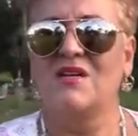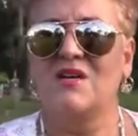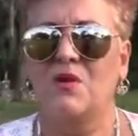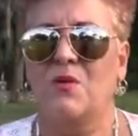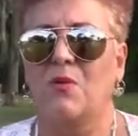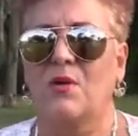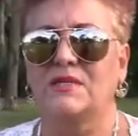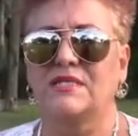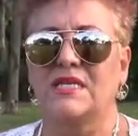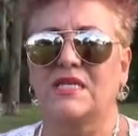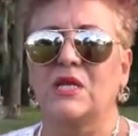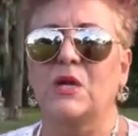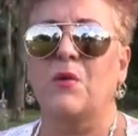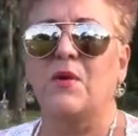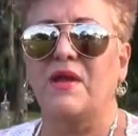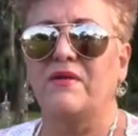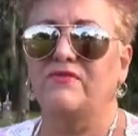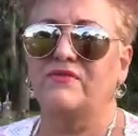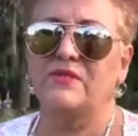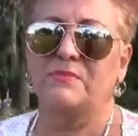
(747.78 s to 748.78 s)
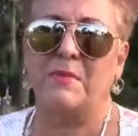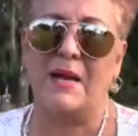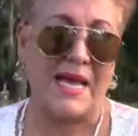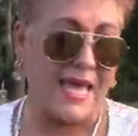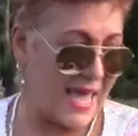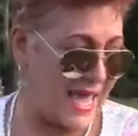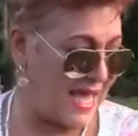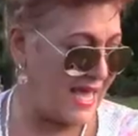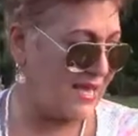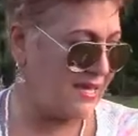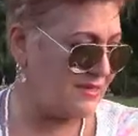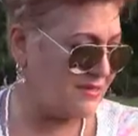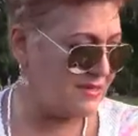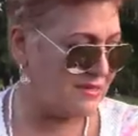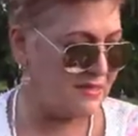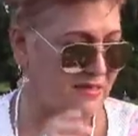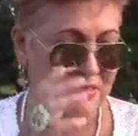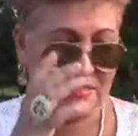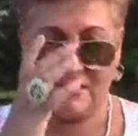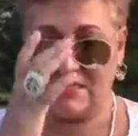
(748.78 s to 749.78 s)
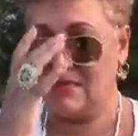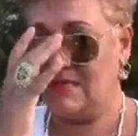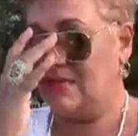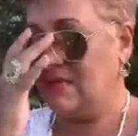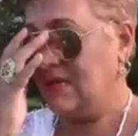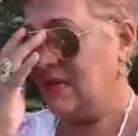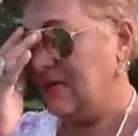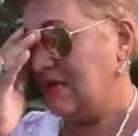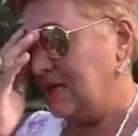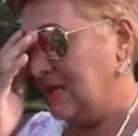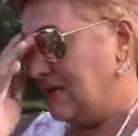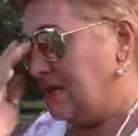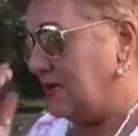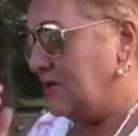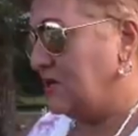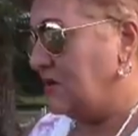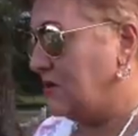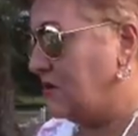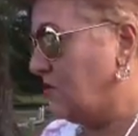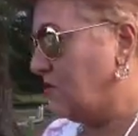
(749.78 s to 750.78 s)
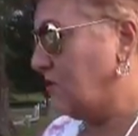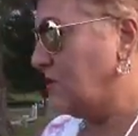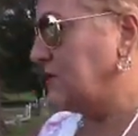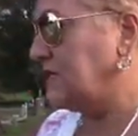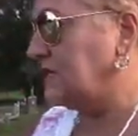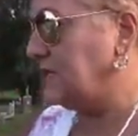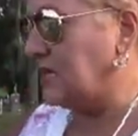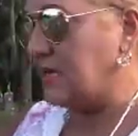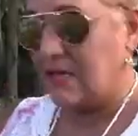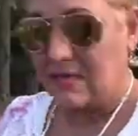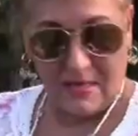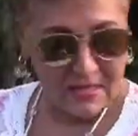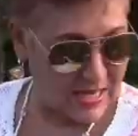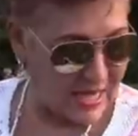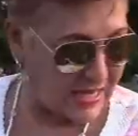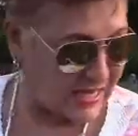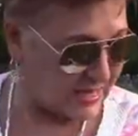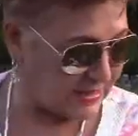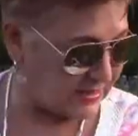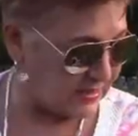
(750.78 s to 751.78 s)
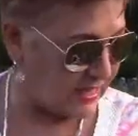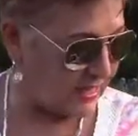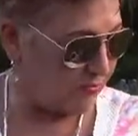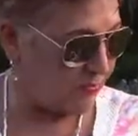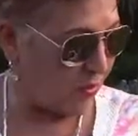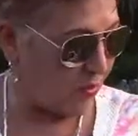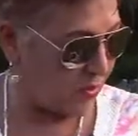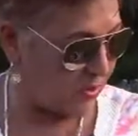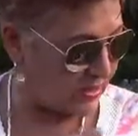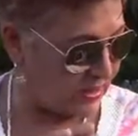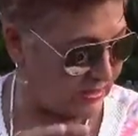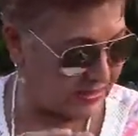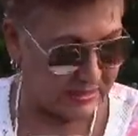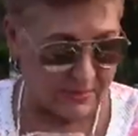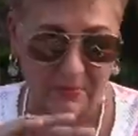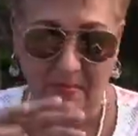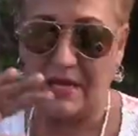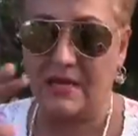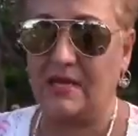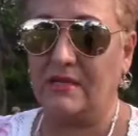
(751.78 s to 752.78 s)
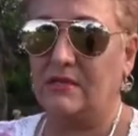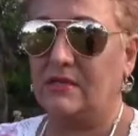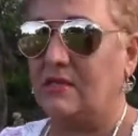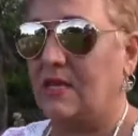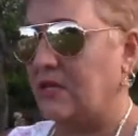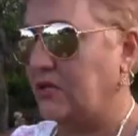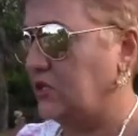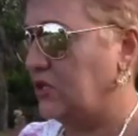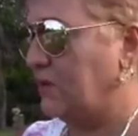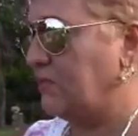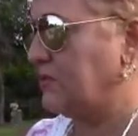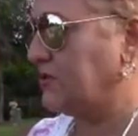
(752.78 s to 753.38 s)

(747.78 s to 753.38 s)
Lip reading: was engraved by hand. You know, in other words, I guess they poured the cement into that shape